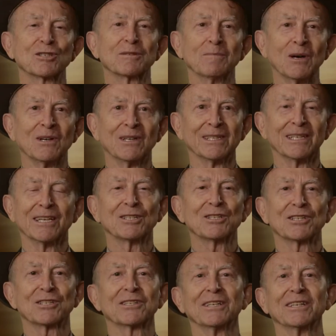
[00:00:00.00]
small
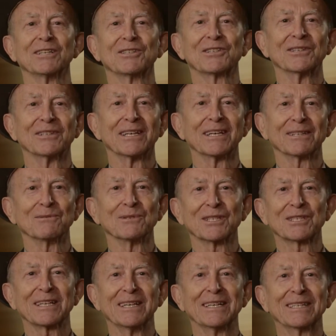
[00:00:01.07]
legislature like
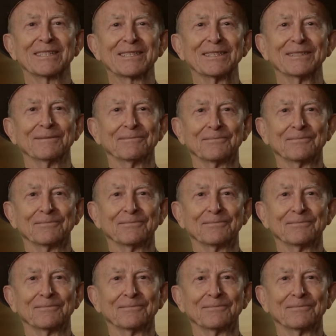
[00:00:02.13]
Wisconsin.